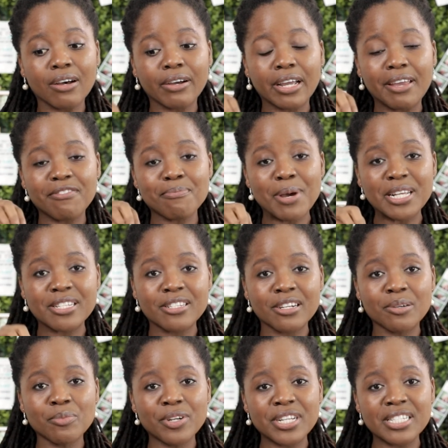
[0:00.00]
okay, if my
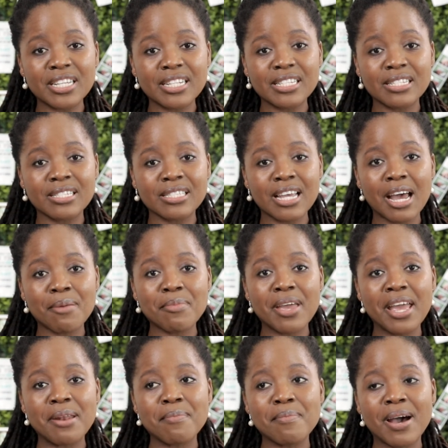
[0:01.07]
ceremony is at this time
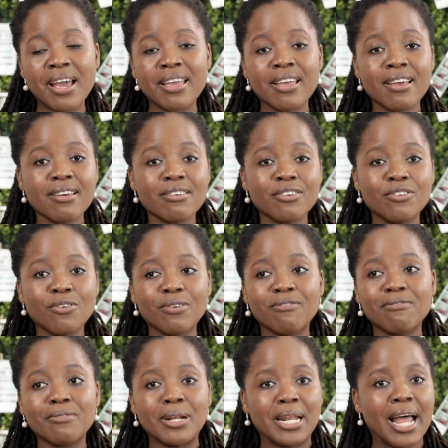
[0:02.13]
and my
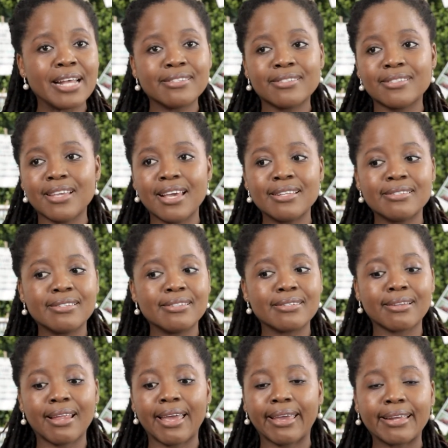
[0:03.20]
last dance is
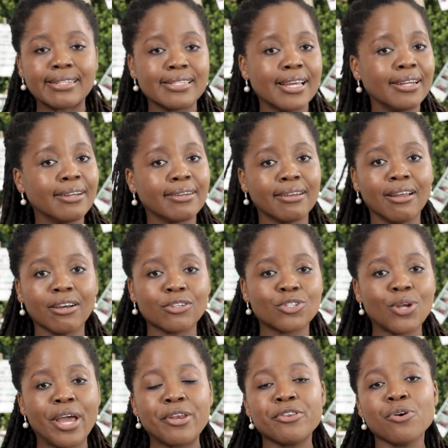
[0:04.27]
like at 10 o'clock,
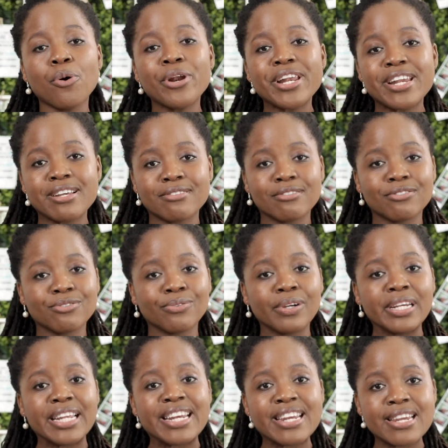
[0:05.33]
so I don't
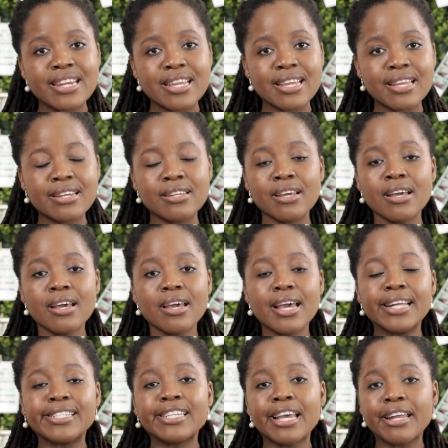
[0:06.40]
necessarily need
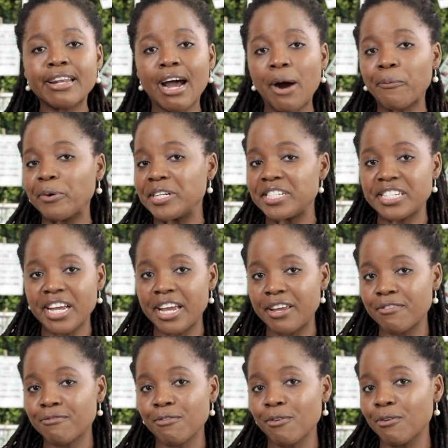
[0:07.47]
a 10-hour
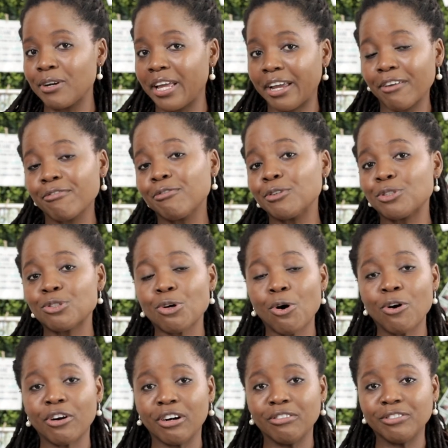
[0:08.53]
day for like a
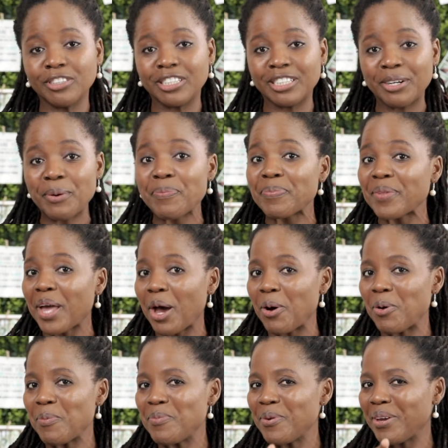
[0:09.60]
photographer. I
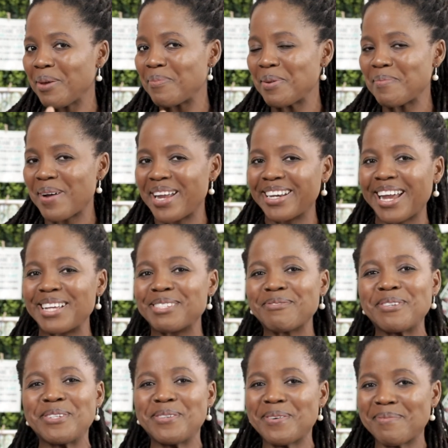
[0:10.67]
hope you keep in mind, guys,
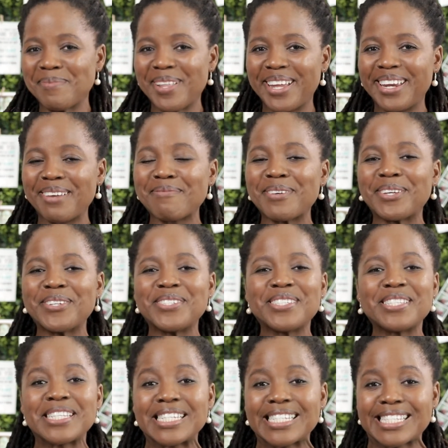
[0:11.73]
when you are planning,
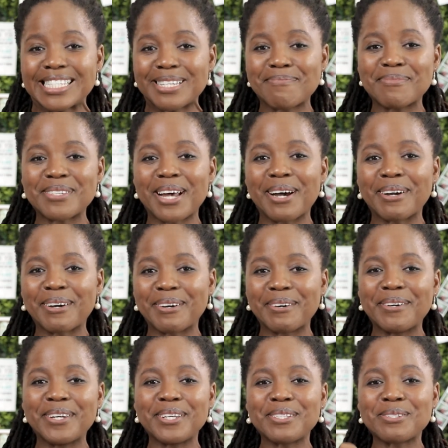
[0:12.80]
because these tips are
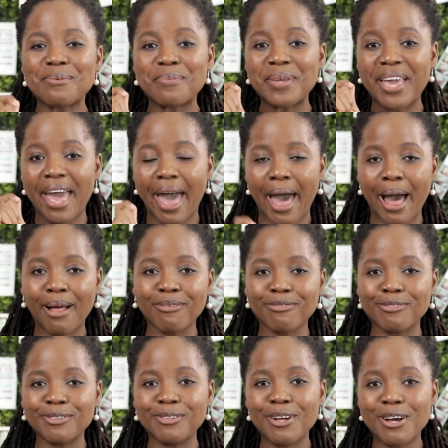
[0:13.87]
going to be
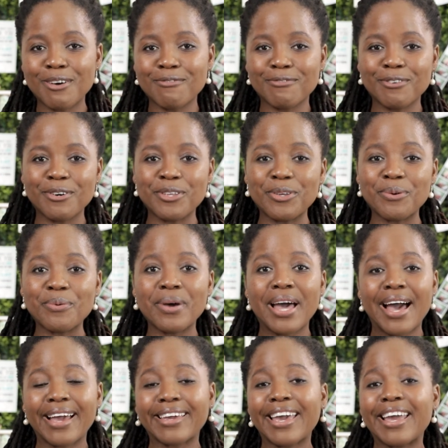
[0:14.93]
helpful for you.
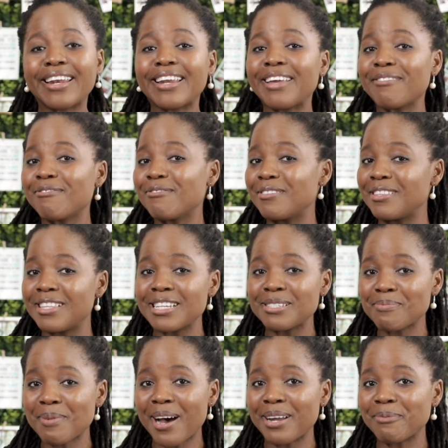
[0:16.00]
Again, if
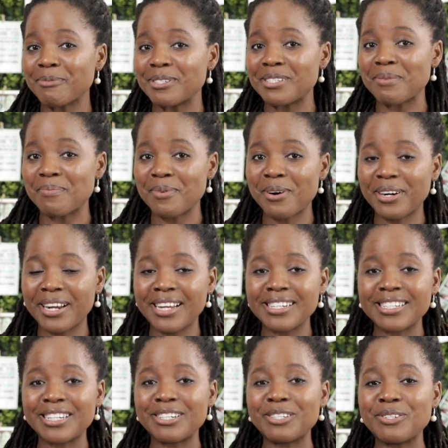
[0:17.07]
this part was
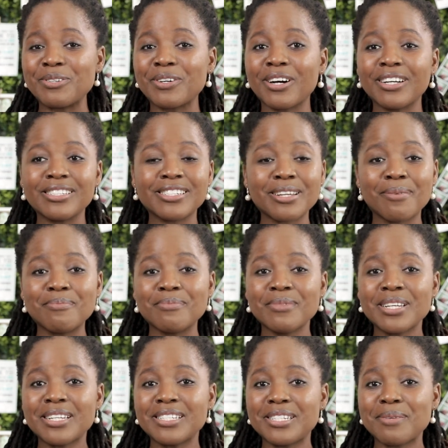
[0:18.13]
important and you got some
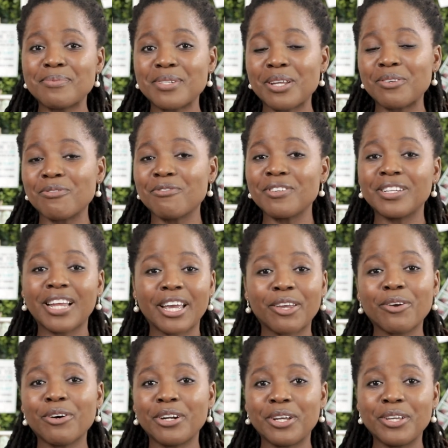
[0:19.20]
tips that you feel like
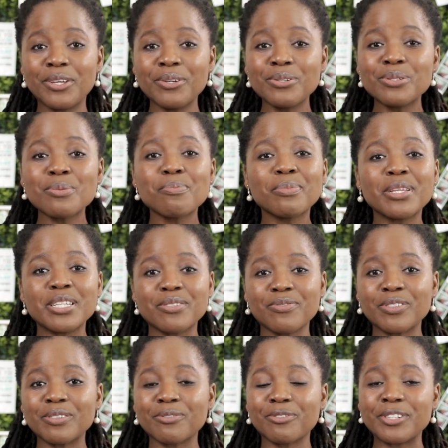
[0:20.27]
you're going to use, please
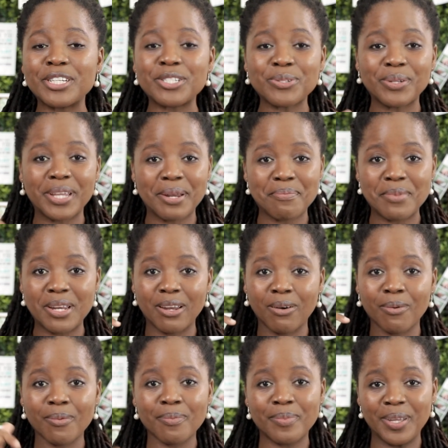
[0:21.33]
feel free to let me
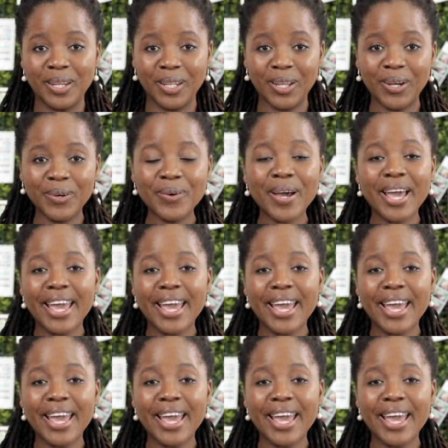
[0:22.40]
know below,